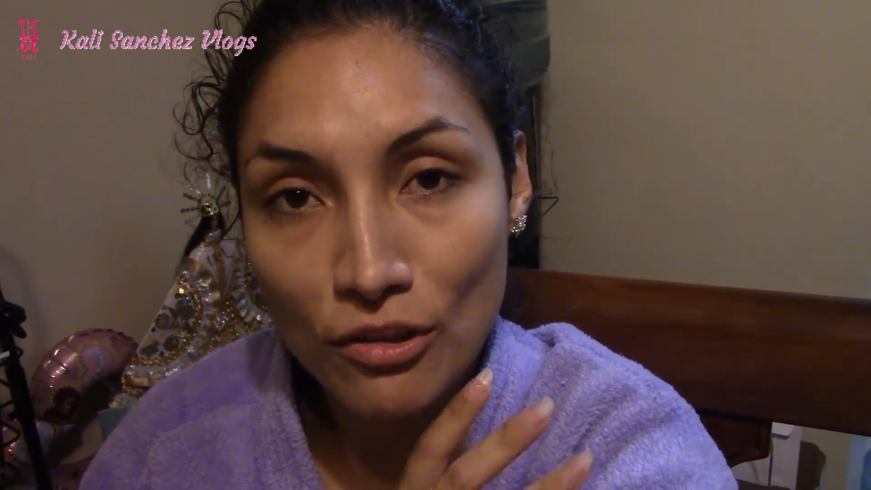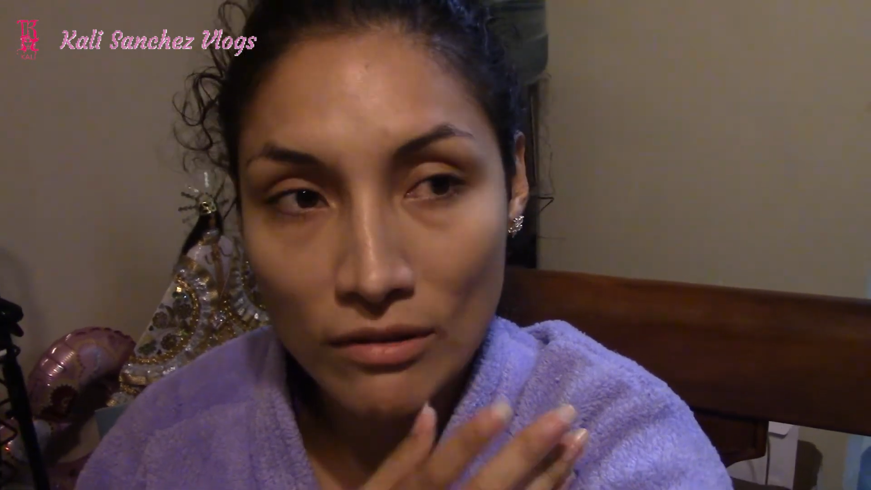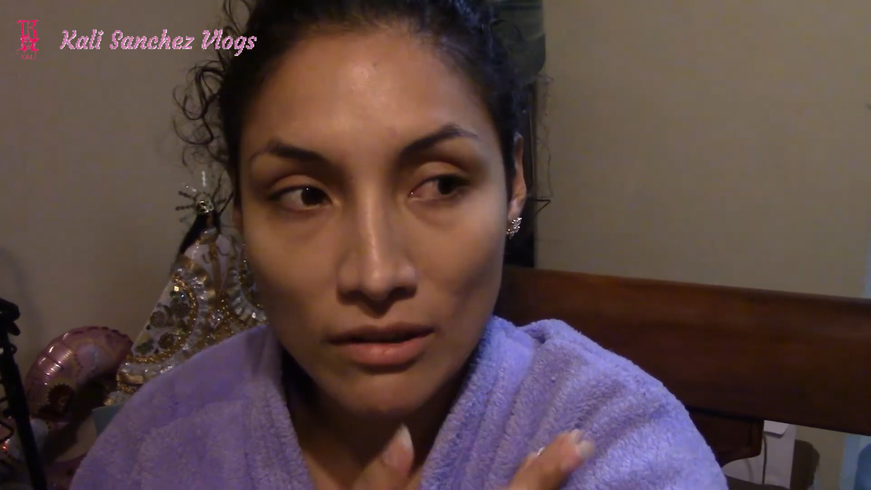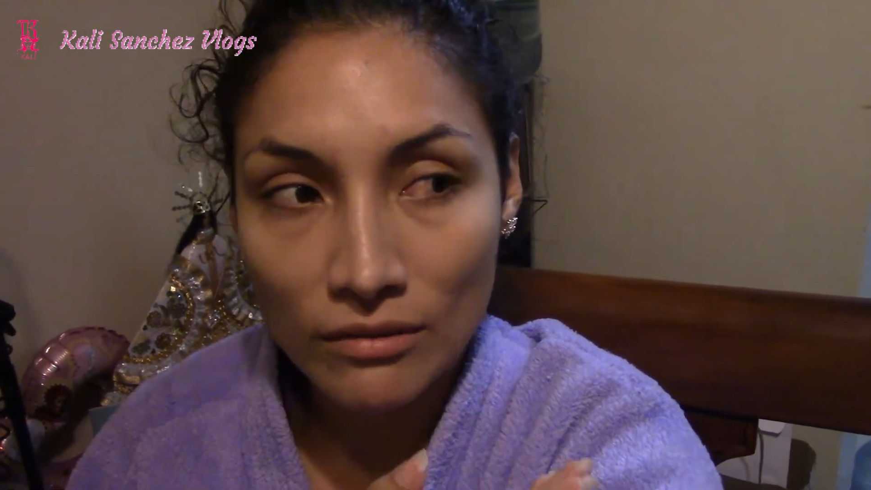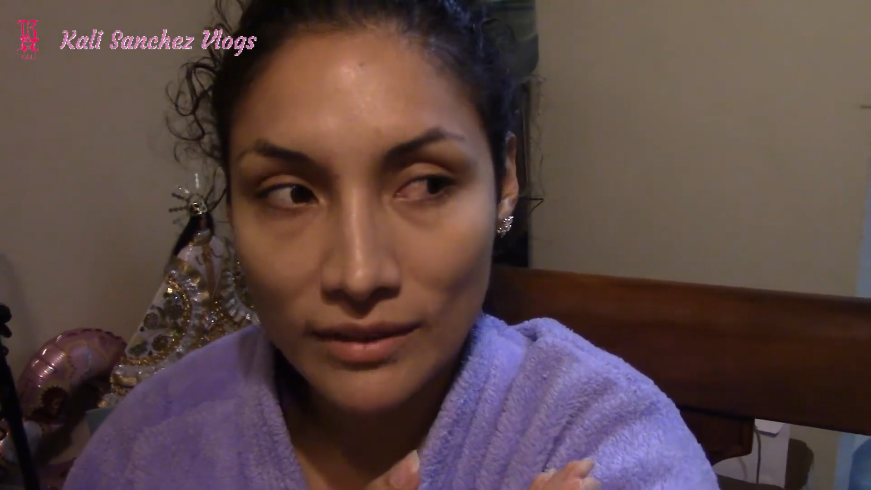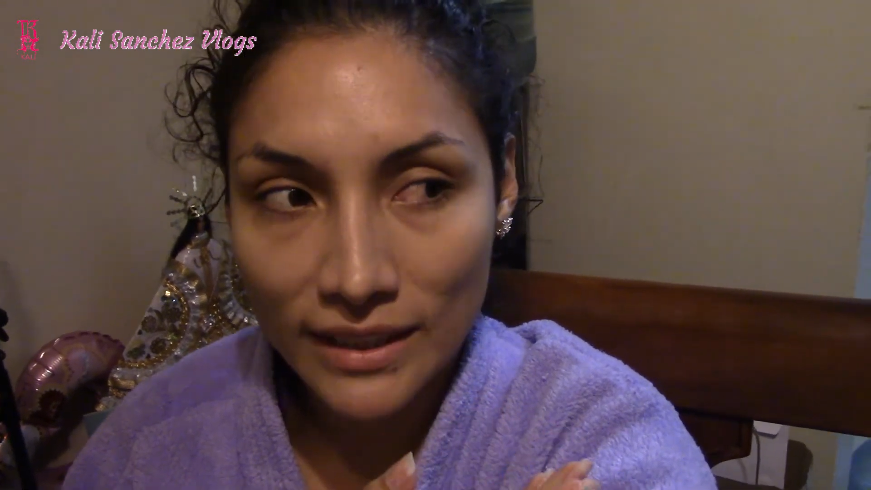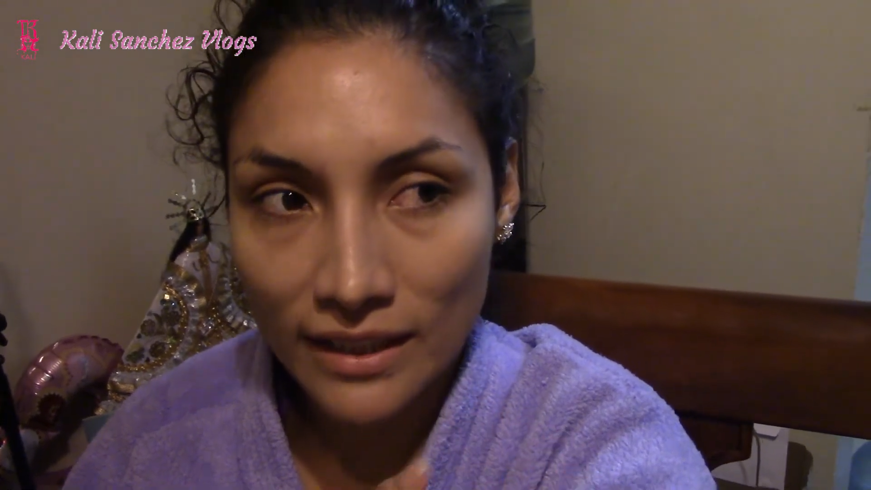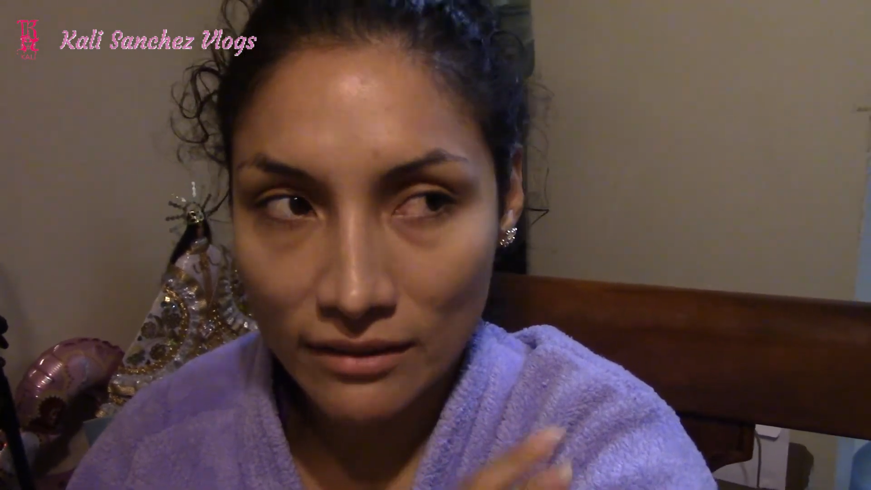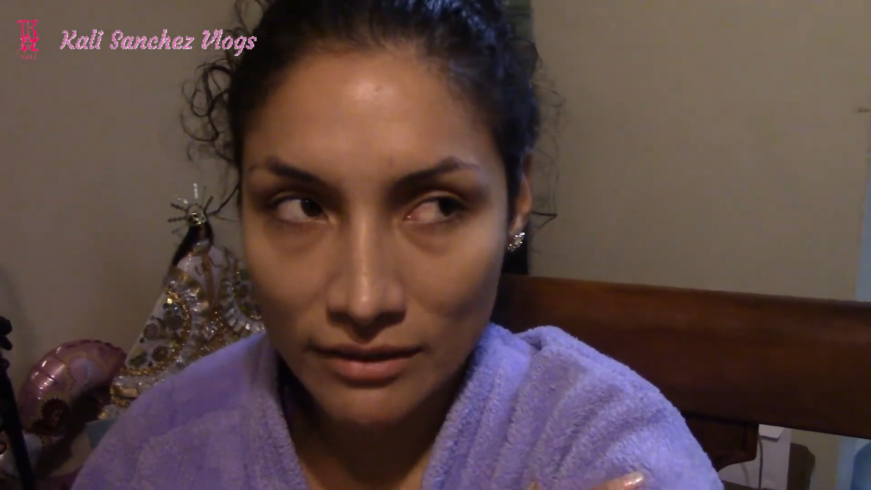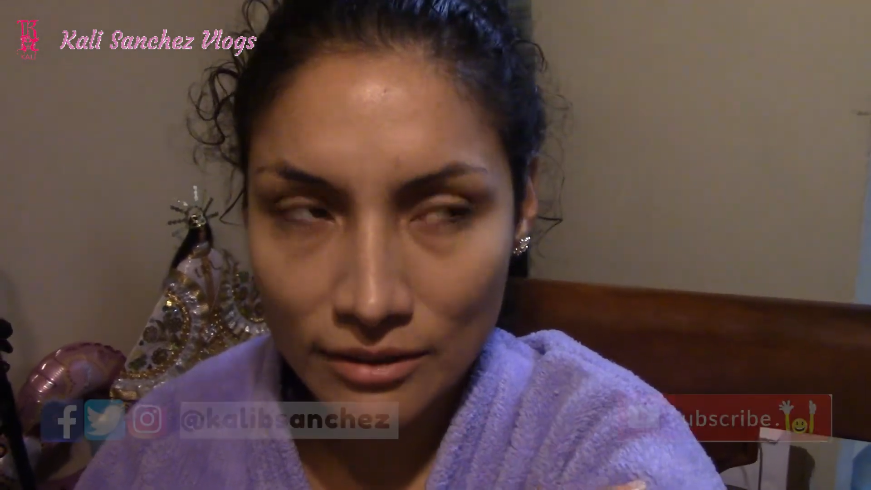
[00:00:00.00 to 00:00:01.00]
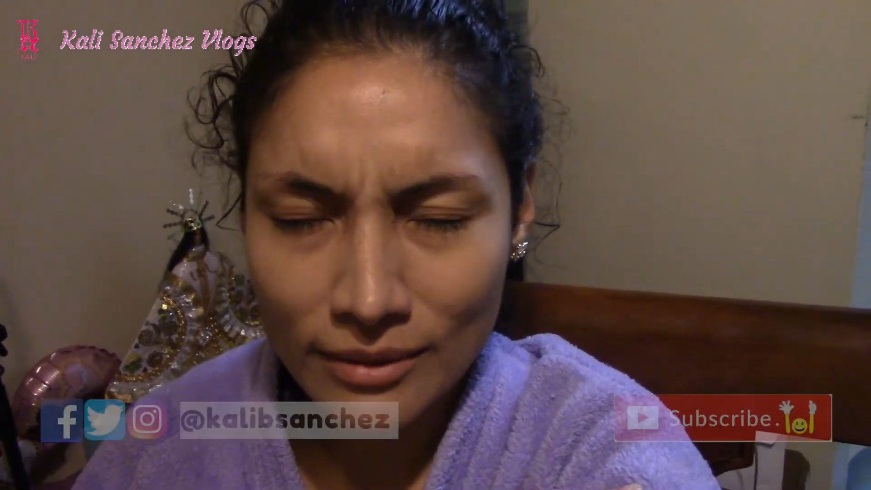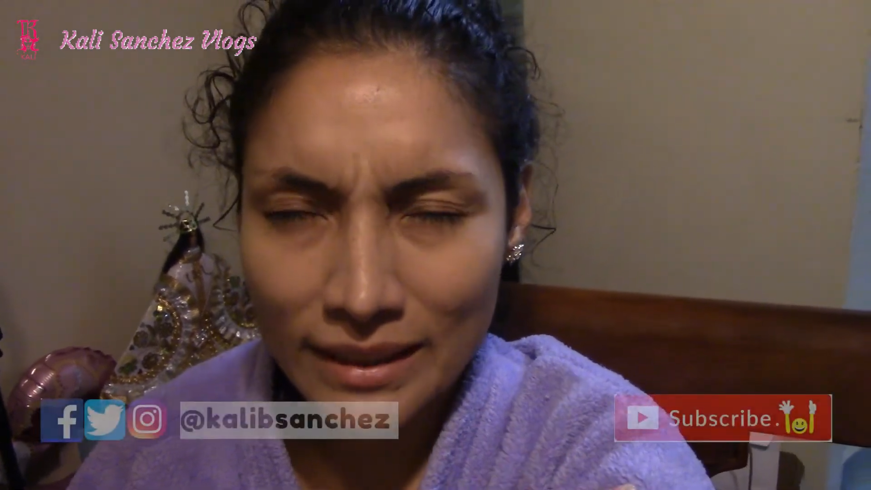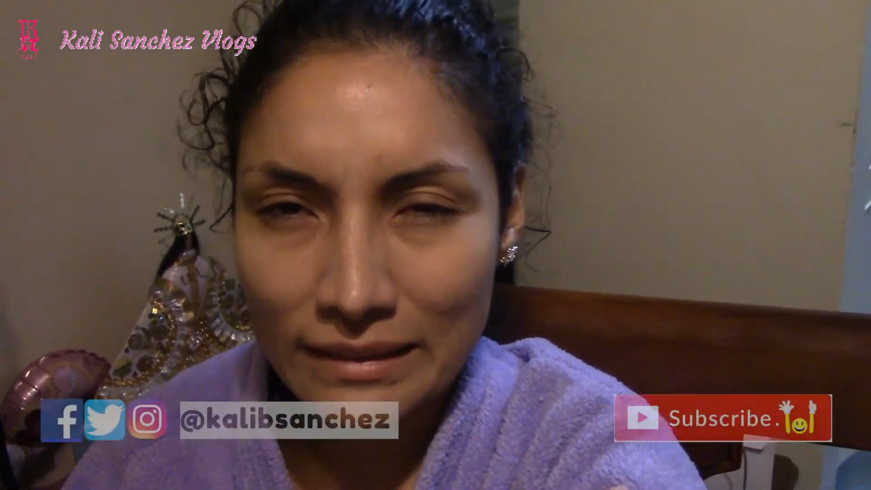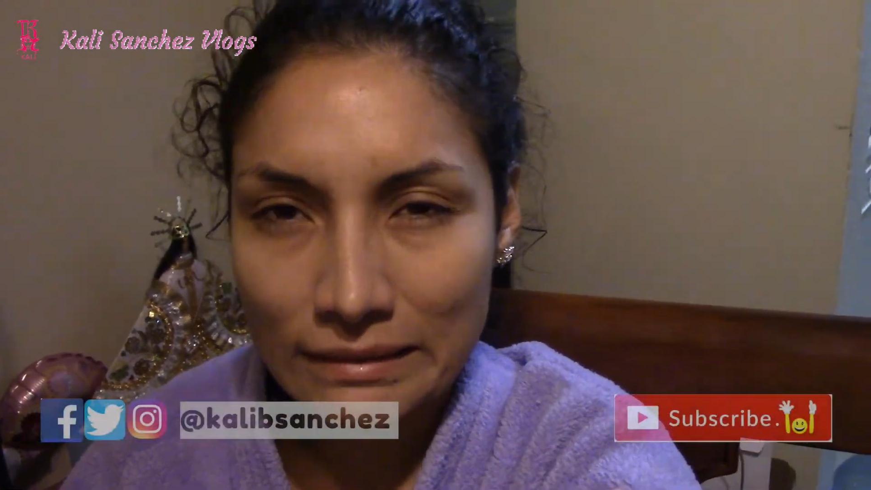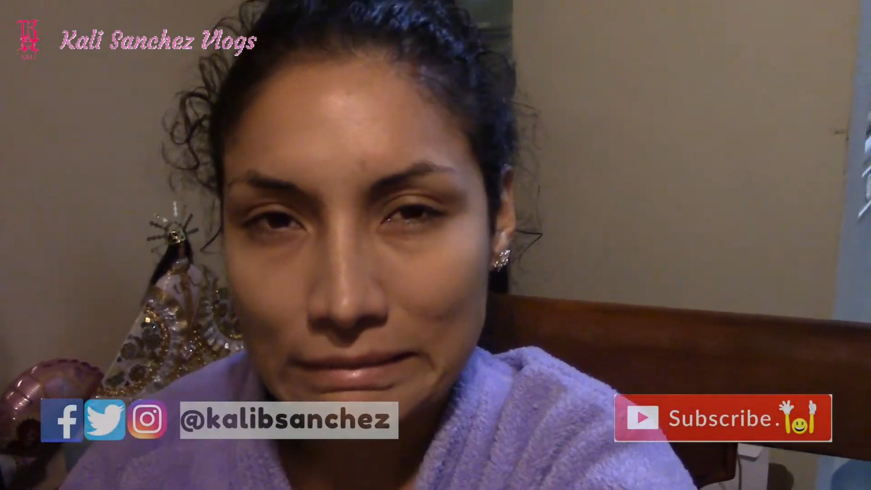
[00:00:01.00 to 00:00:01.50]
you're not really hungry, right?